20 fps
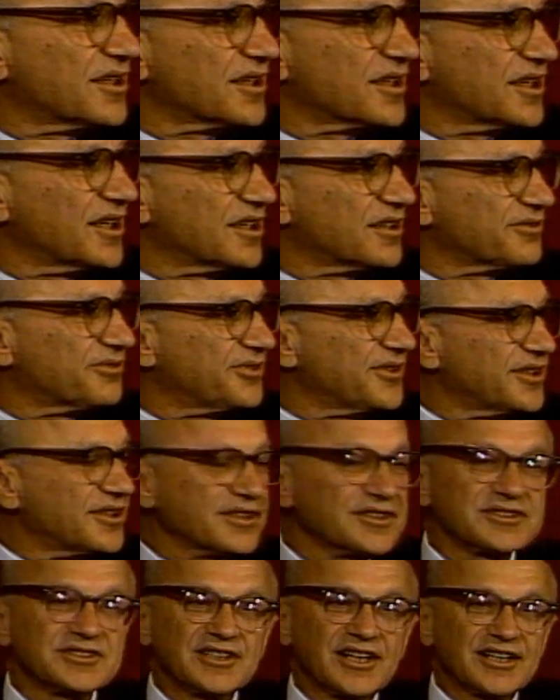care field
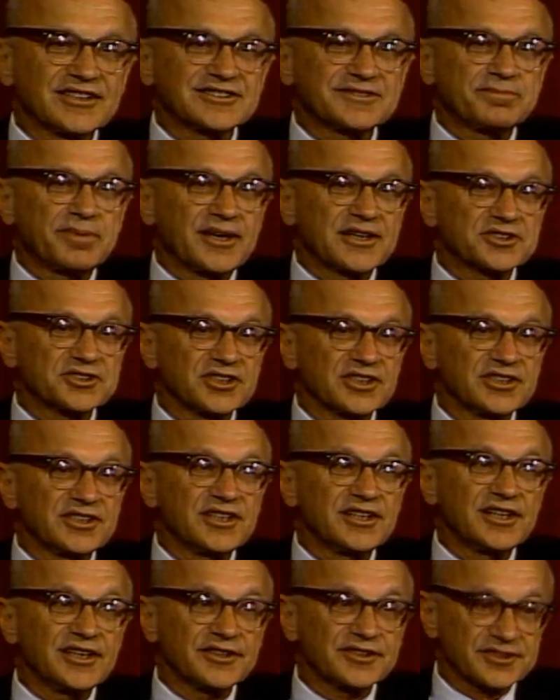is not special in
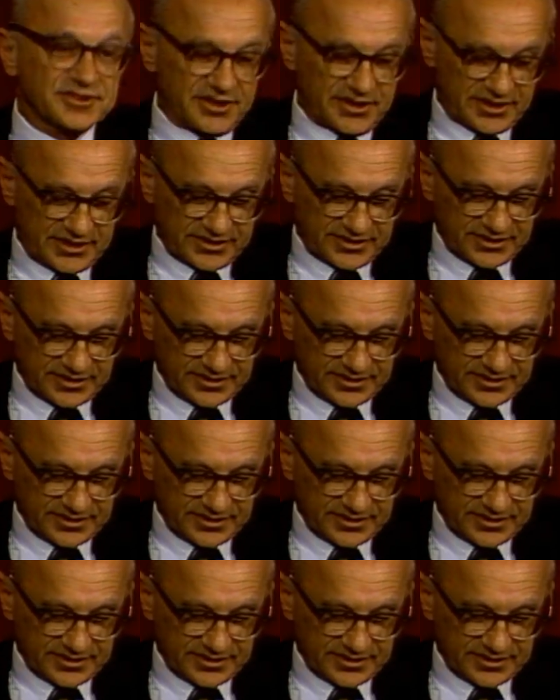another sense